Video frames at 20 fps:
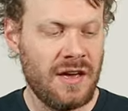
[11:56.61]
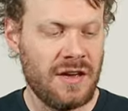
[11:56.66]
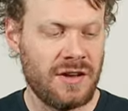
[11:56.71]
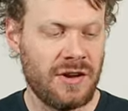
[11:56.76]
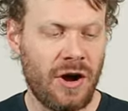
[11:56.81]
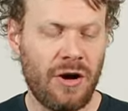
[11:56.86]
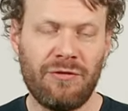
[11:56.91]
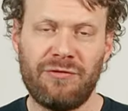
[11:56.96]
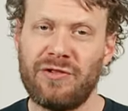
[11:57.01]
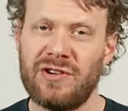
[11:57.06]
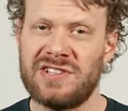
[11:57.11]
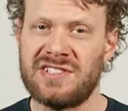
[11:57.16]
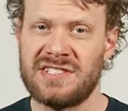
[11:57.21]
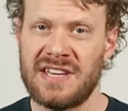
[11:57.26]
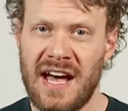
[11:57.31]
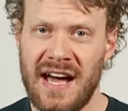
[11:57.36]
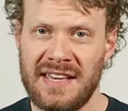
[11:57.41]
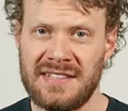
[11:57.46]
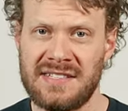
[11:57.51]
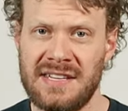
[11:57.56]
You know, for
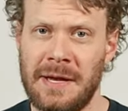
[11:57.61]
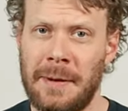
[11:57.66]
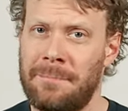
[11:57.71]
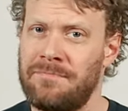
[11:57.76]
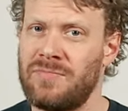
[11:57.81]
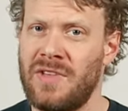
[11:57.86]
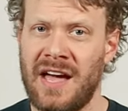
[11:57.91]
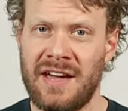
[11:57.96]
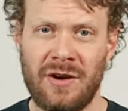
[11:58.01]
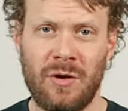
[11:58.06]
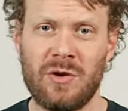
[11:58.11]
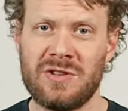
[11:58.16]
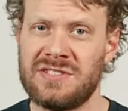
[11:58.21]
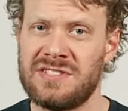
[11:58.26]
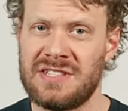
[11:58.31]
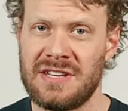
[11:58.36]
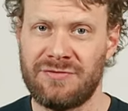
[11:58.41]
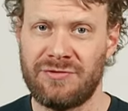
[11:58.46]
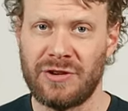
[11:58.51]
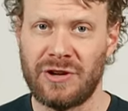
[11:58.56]
sizing, I know
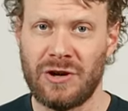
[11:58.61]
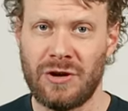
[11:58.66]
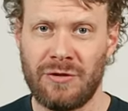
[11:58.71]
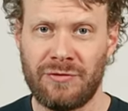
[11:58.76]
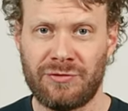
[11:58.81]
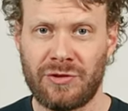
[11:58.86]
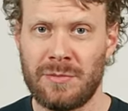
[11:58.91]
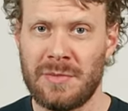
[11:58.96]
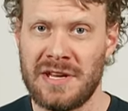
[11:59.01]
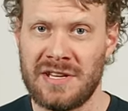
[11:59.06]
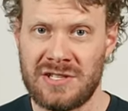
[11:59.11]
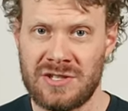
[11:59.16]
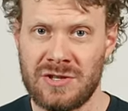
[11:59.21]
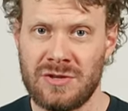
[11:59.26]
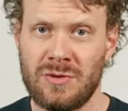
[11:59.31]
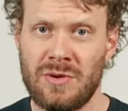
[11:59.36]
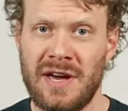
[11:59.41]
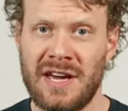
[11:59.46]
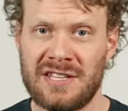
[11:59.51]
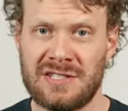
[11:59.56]
it's difficult for me
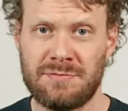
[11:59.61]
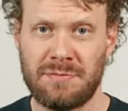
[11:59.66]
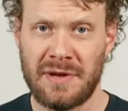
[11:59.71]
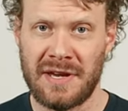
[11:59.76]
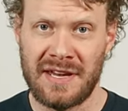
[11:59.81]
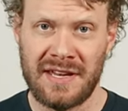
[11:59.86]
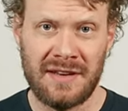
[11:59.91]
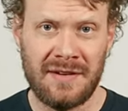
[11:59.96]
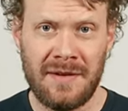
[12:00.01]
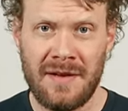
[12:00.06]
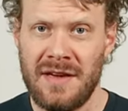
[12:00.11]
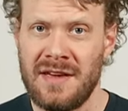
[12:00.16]
to explain